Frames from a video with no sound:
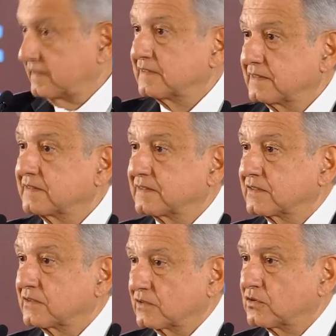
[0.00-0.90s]
that
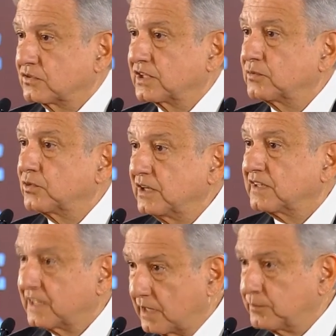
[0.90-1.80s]
wants
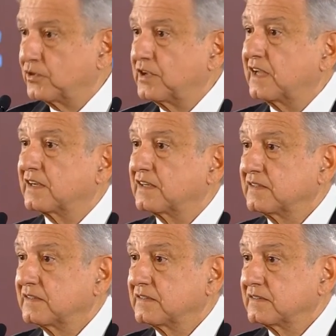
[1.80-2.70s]
to contribute,
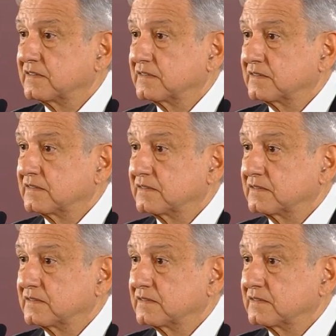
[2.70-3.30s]
they want to help.